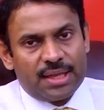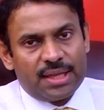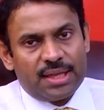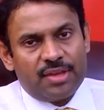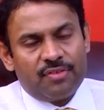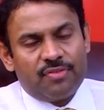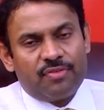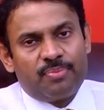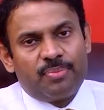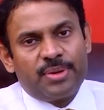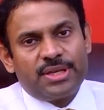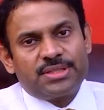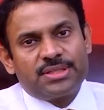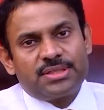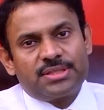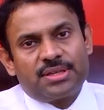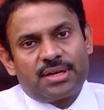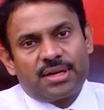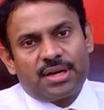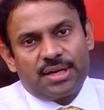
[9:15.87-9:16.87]
If
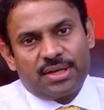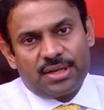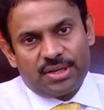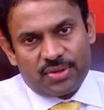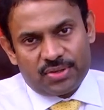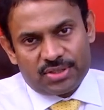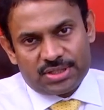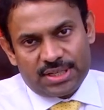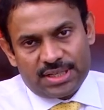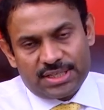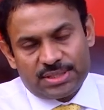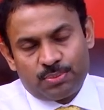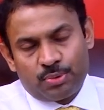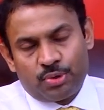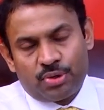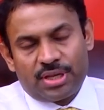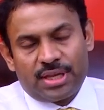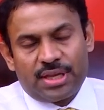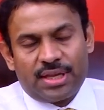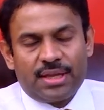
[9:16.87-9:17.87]
patients are continuously
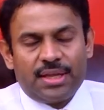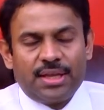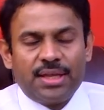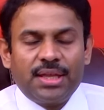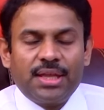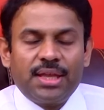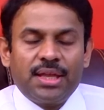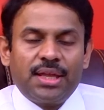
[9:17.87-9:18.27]
smoking,